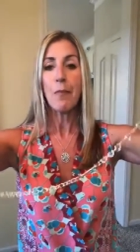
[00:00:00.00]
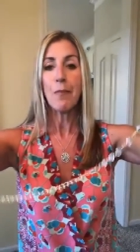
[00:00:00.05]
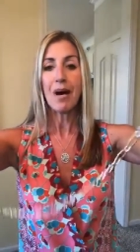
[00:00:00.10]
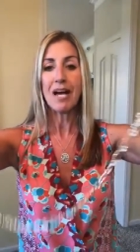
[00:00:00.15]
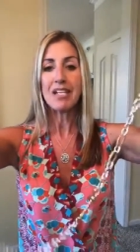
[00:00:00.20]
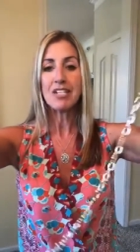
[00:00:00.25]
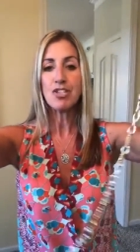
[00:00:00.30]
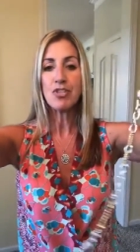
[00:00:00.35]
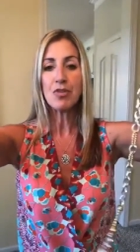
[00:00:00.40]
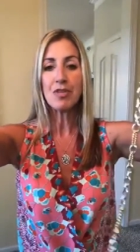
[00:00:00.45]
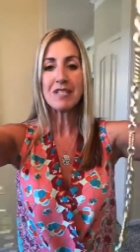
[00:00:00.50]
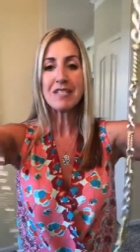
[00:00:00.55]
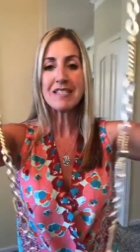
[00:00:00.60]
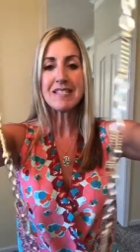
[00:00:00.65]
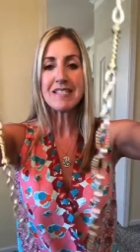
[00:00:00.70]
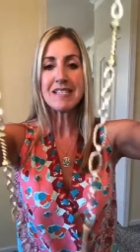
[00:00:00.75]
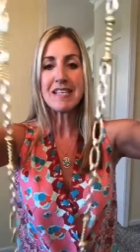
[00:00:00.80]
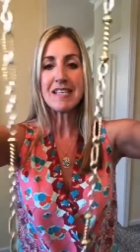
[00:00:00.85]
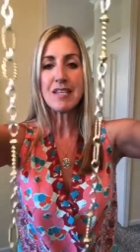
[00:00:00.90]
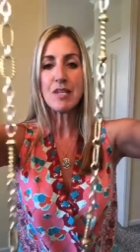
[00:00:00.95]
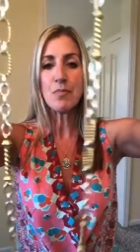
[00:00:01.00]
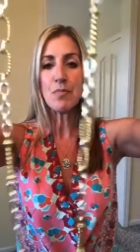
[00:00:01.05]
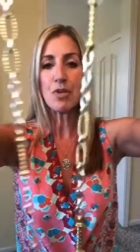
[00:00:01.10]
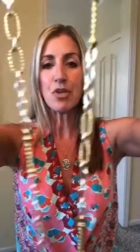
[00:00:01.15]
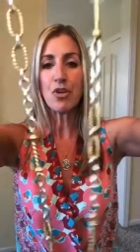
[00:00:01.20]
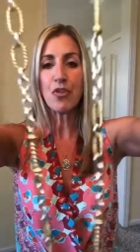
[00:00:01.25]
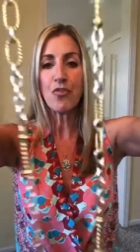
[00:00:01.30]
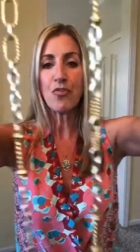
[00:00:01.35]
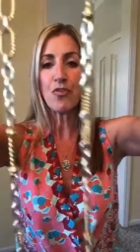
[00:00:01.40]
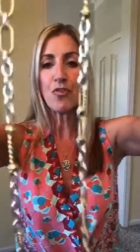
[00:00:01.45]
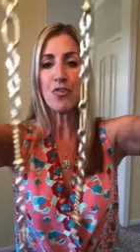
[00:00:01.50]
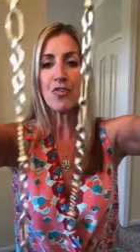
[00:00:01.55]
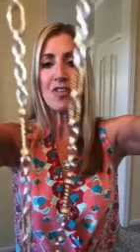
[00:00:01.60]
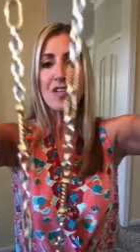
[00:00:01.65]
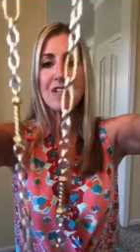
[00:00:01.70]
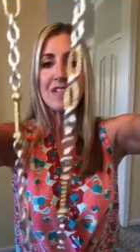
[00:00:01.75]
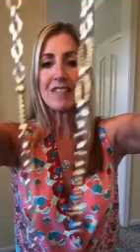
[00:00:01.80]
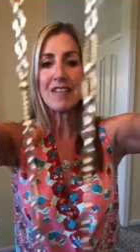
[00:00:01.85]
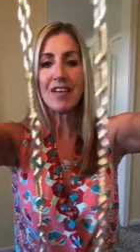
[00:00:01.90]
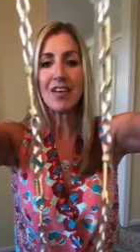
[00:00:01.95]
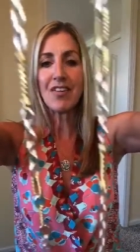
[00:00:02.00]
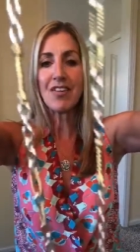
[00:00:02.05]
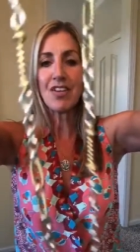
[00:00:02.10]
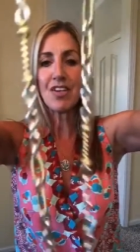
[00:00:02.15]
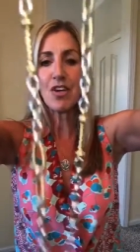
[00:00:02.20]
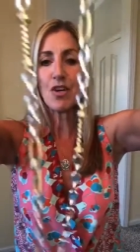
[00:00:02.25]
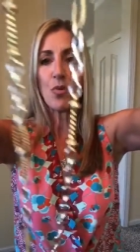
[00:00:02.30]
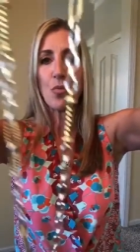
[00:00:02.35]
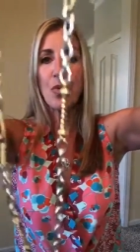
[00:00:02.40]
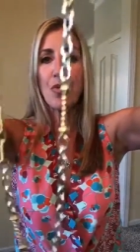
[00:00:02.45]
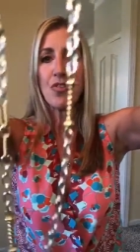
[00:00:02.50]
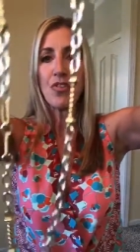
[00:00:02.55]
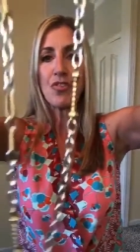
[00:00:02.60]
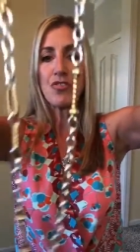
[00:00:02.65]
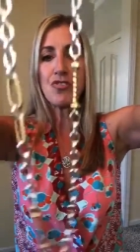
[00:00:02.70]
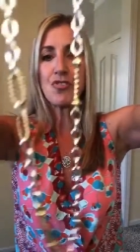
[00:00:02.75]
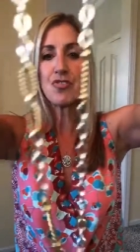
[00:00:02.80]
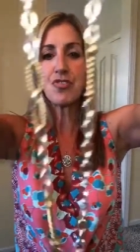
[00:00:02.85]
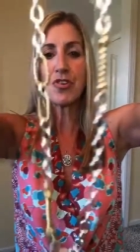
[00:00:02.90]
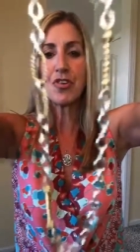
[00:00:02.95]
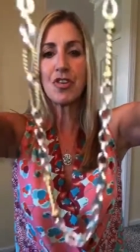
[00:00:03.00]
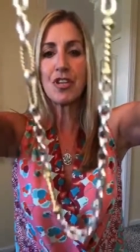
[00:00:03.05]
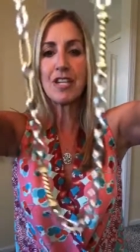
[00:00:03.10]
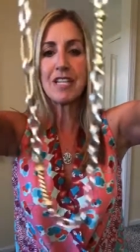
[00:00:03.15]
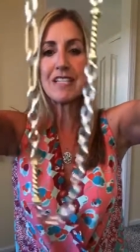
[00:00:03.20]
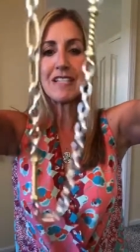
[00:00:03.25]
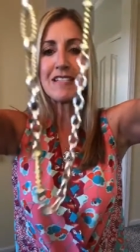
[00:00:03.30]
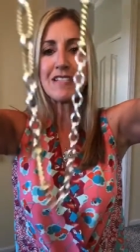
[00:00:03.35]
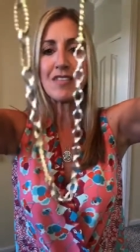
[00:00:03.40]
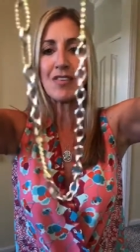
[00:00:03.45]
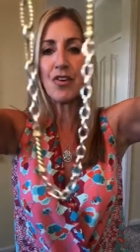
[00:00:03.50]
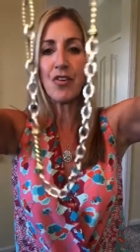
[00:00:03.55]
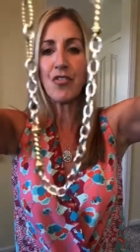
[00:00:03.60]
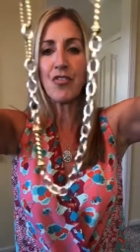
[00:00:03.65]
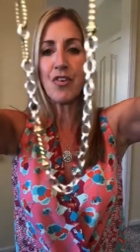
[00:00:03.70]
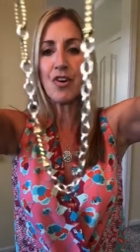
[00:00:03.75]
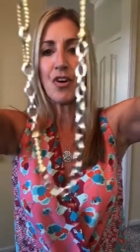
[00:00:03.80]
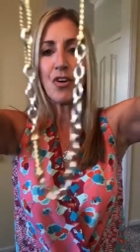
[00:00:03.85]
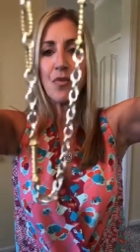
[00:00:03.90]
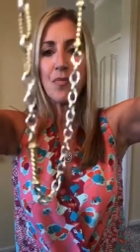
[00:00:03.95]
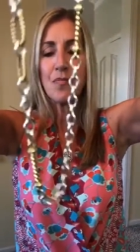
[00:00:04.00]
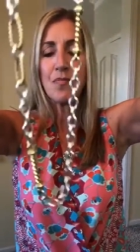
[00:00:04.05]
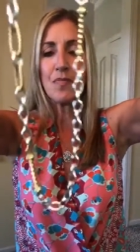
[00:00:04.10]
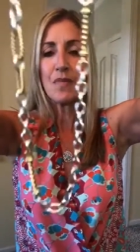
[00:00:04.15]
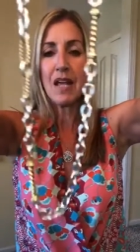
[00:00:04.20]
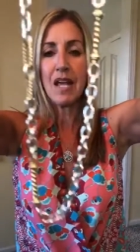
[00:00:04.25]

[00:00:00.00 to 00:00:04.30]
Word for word: But you can see the beautiful detail here with sterling silver.